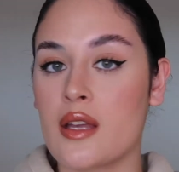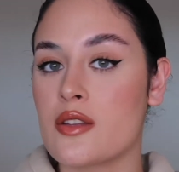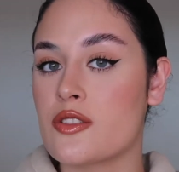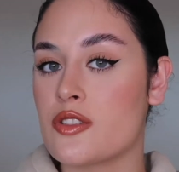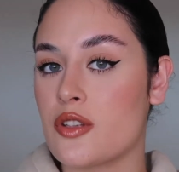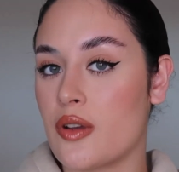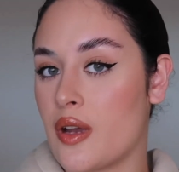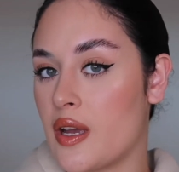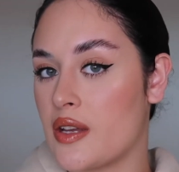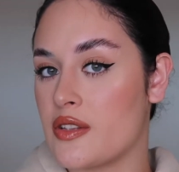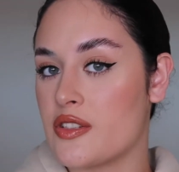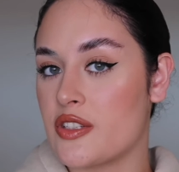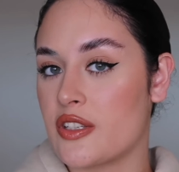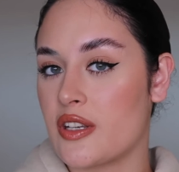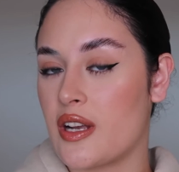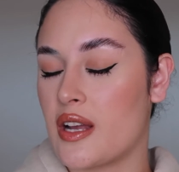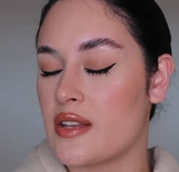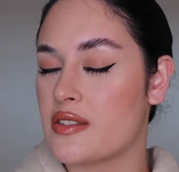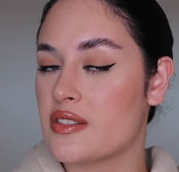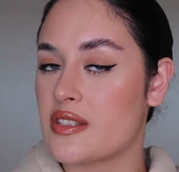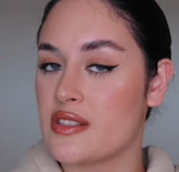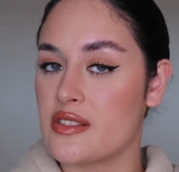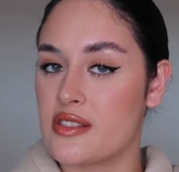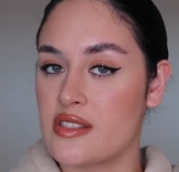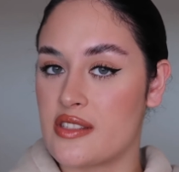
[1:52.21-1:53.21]
So as you
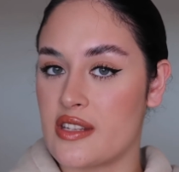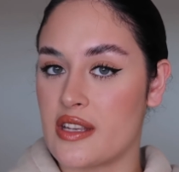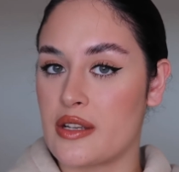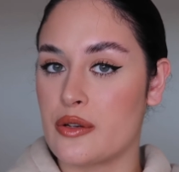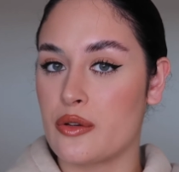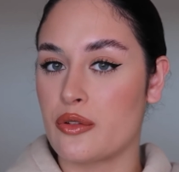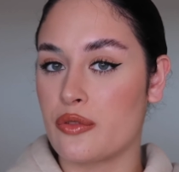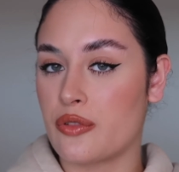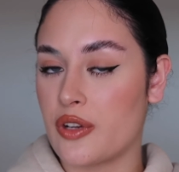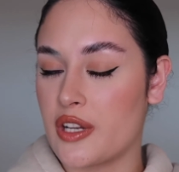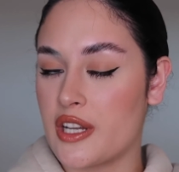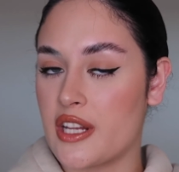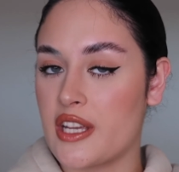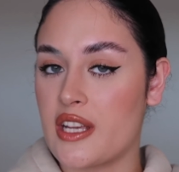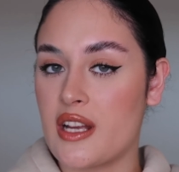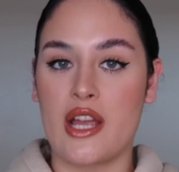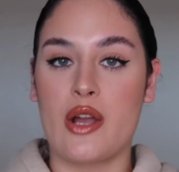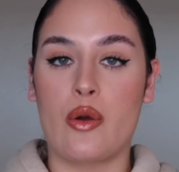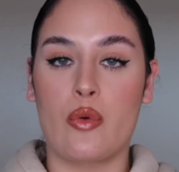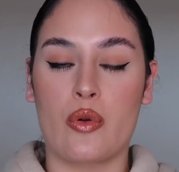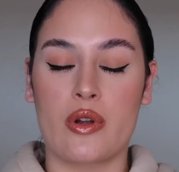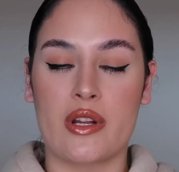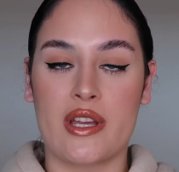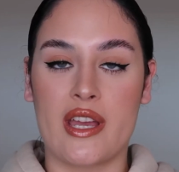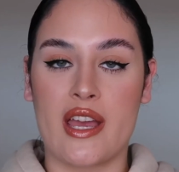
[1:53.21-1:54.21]
guys can see already, I
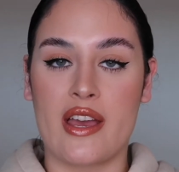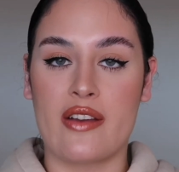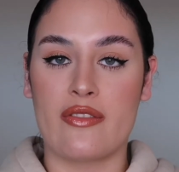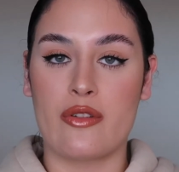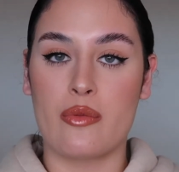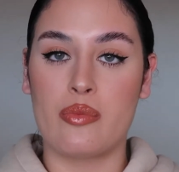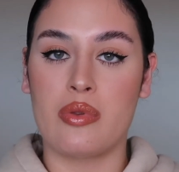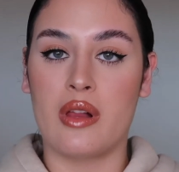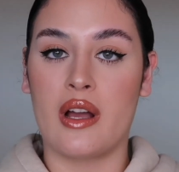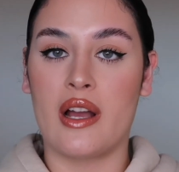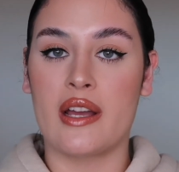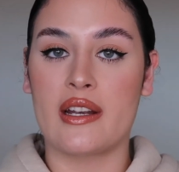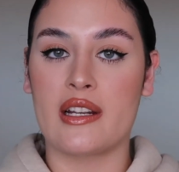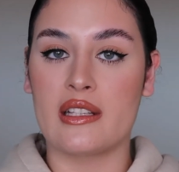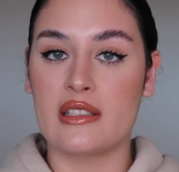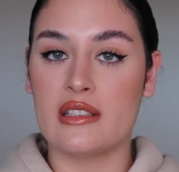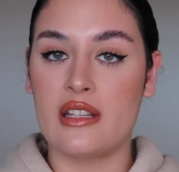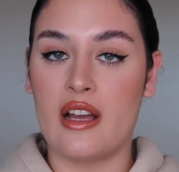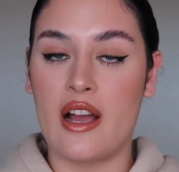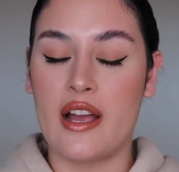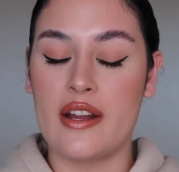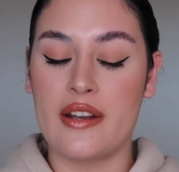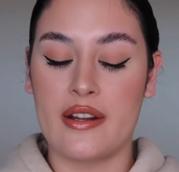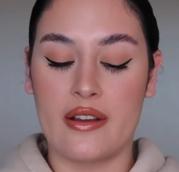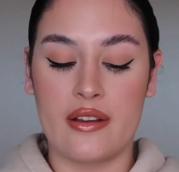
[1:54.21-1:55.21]
already have applied a
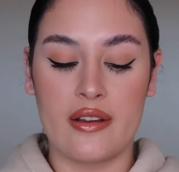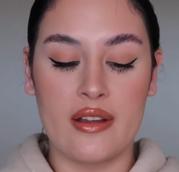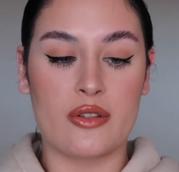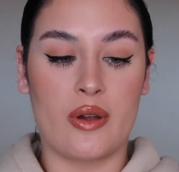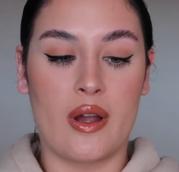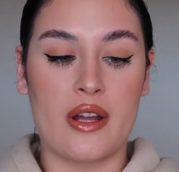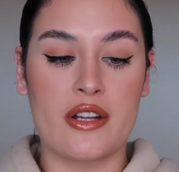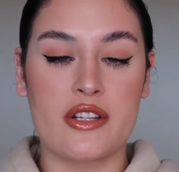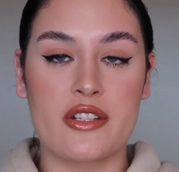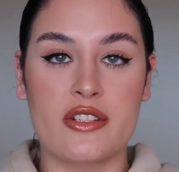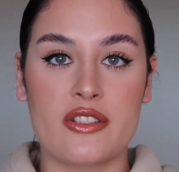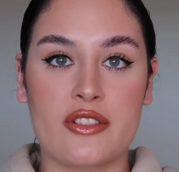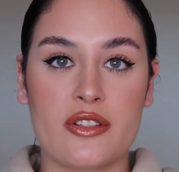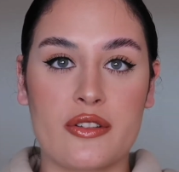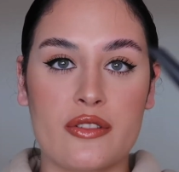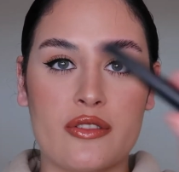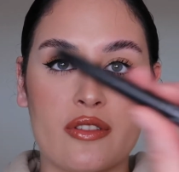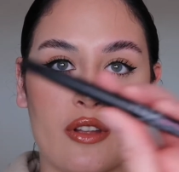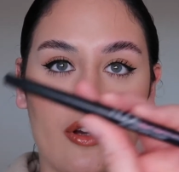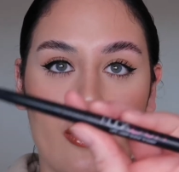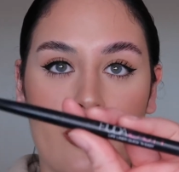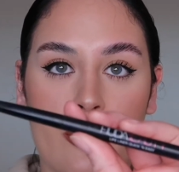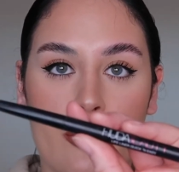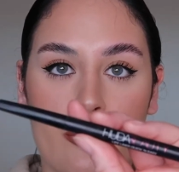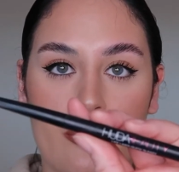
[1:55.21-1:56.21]
liner. So I just use the
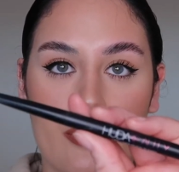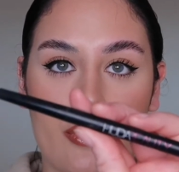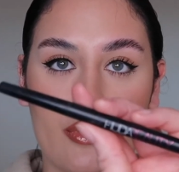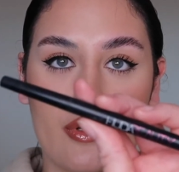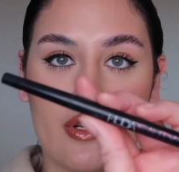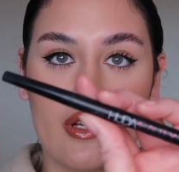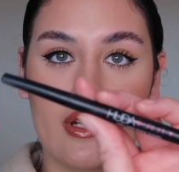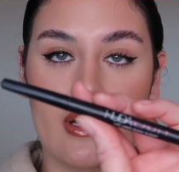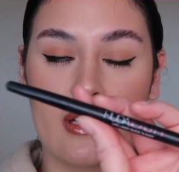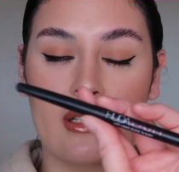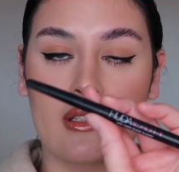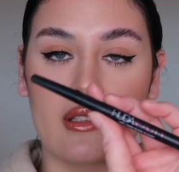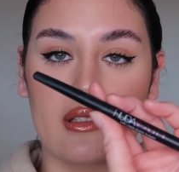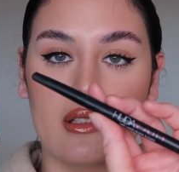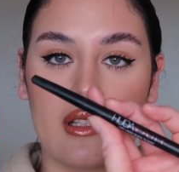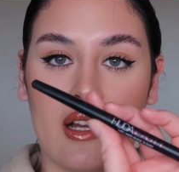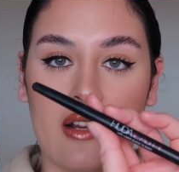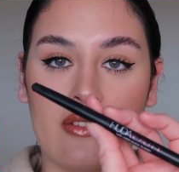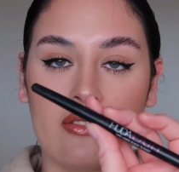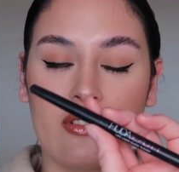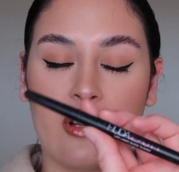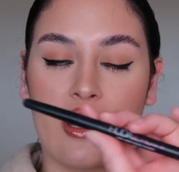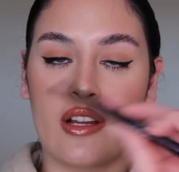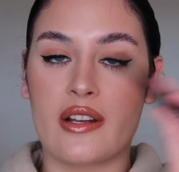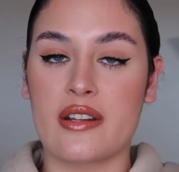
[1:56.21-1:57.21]
Huda Beauty
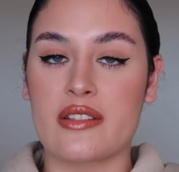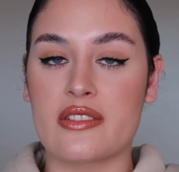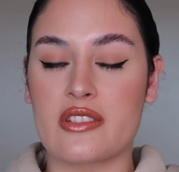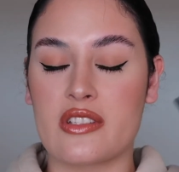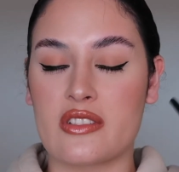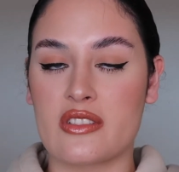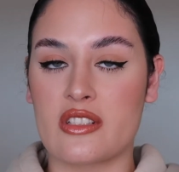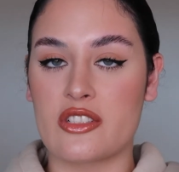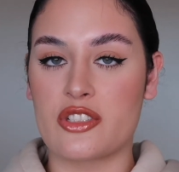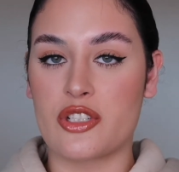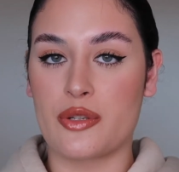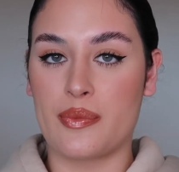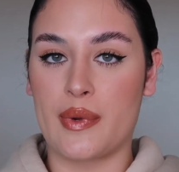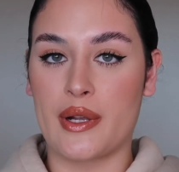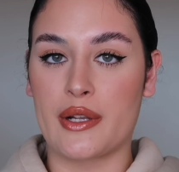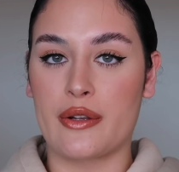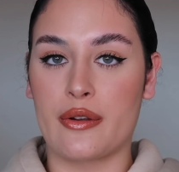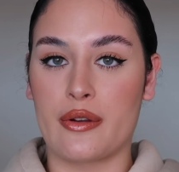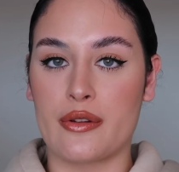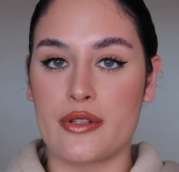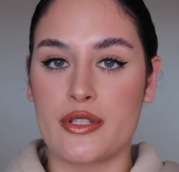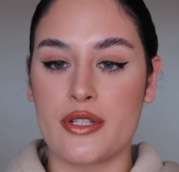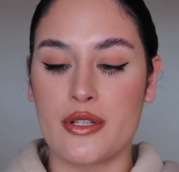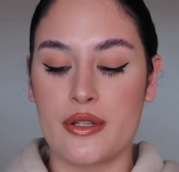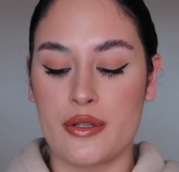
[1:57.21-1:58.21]
Life Liner. This is literally my
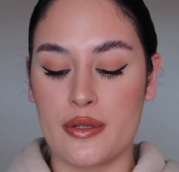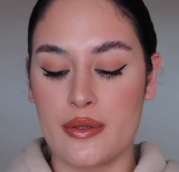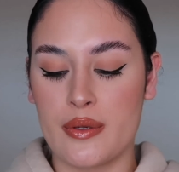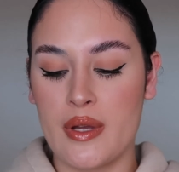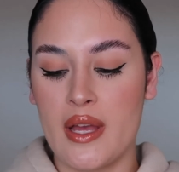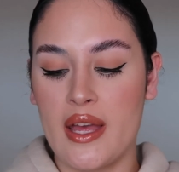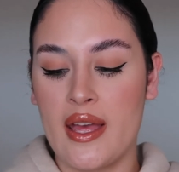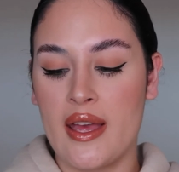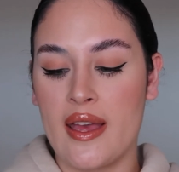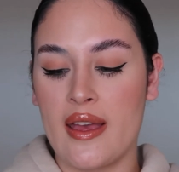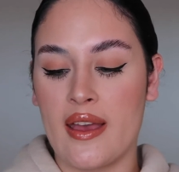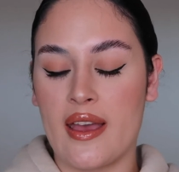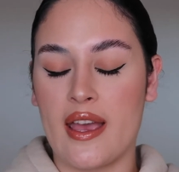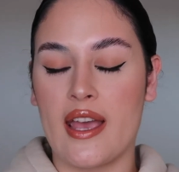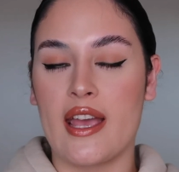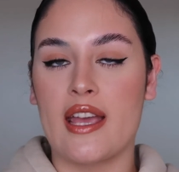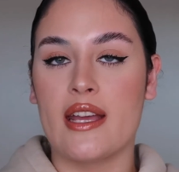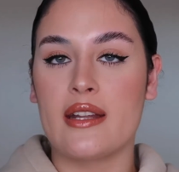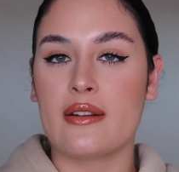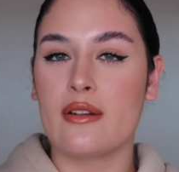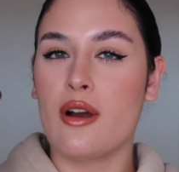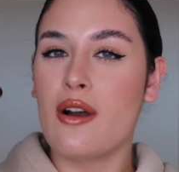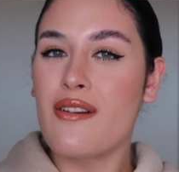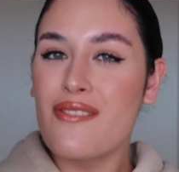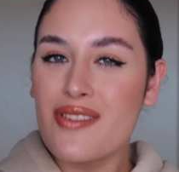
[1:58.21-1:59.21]
go-to,
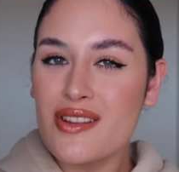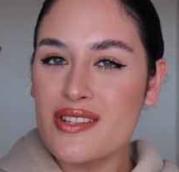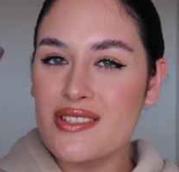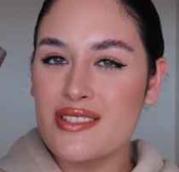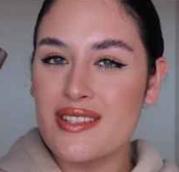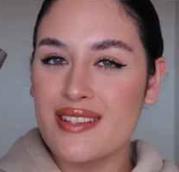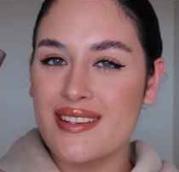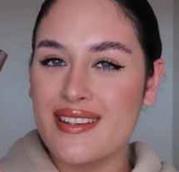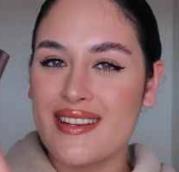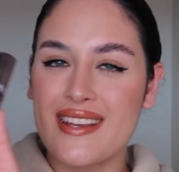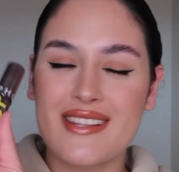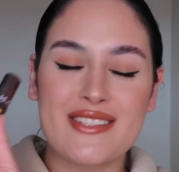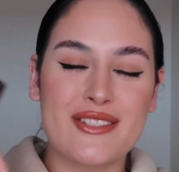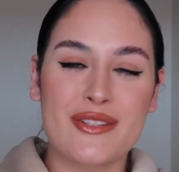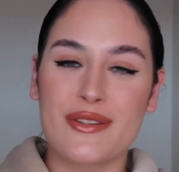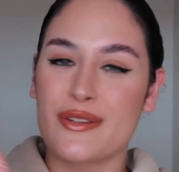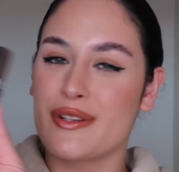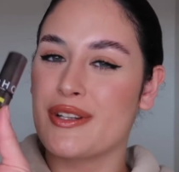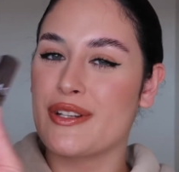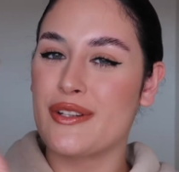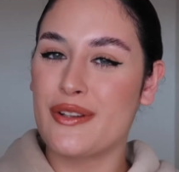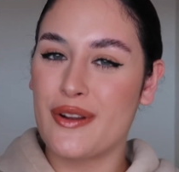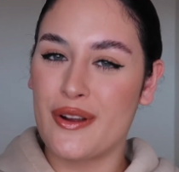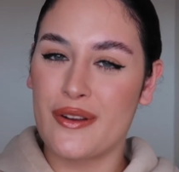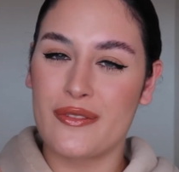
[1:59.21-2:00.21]
and obviously as you
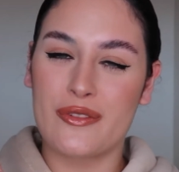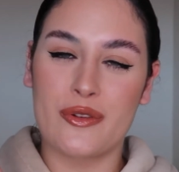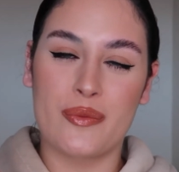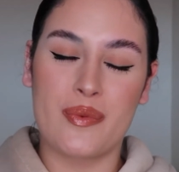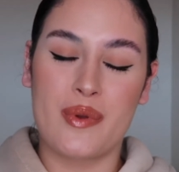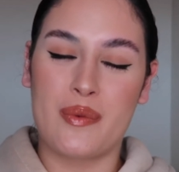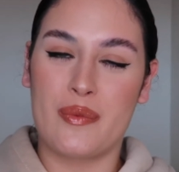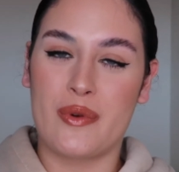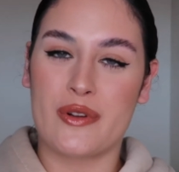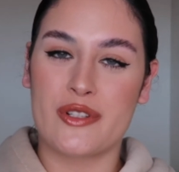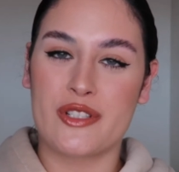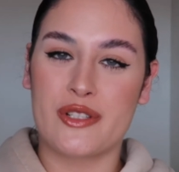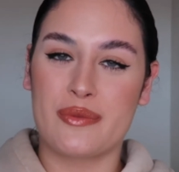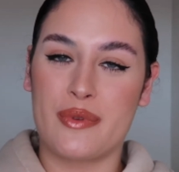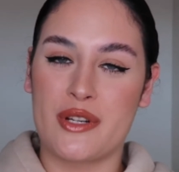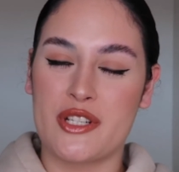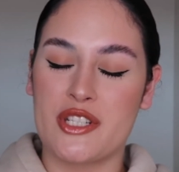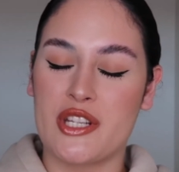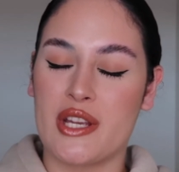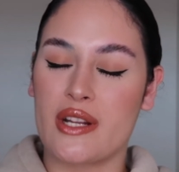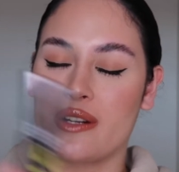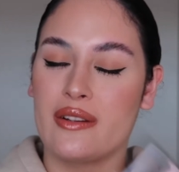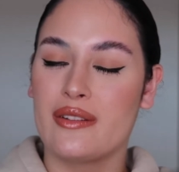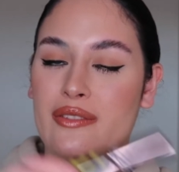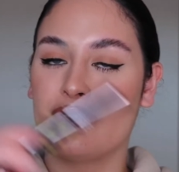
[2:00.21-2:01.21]
already know if you've been watching my
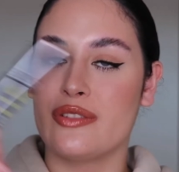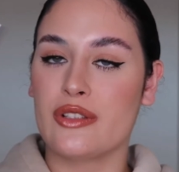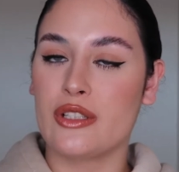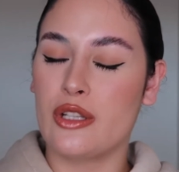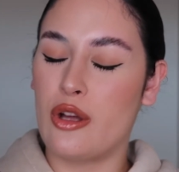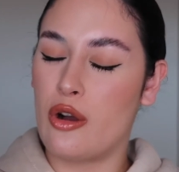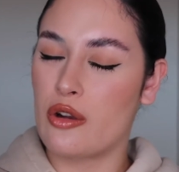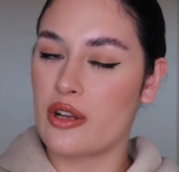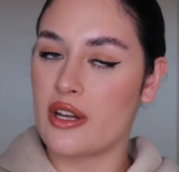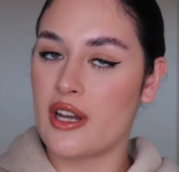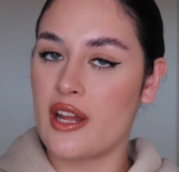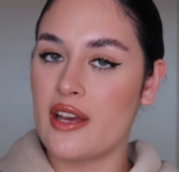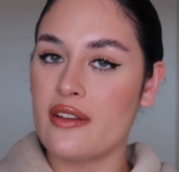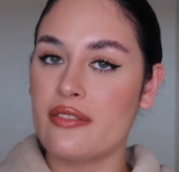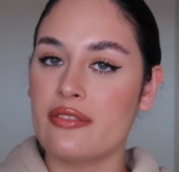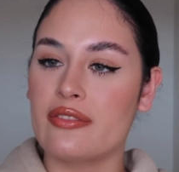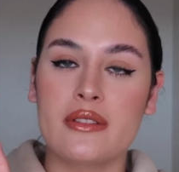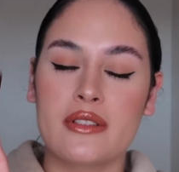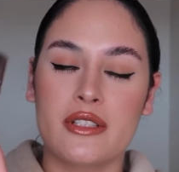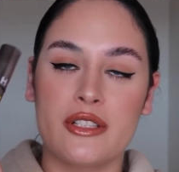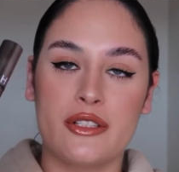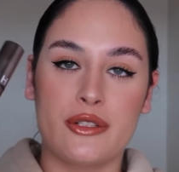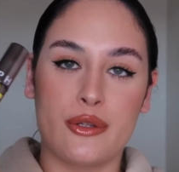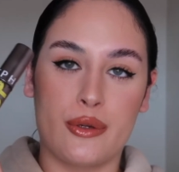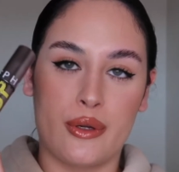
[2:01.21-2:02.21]
channel for long enough,
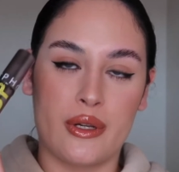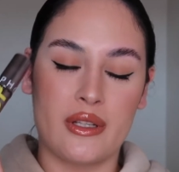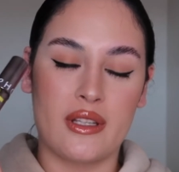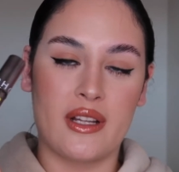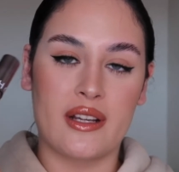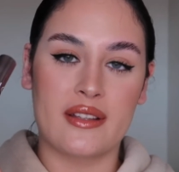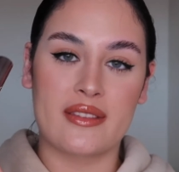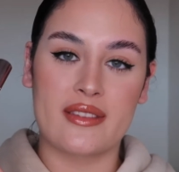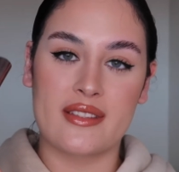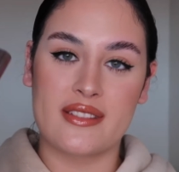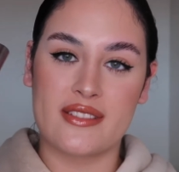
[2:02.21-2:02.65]
you know I like the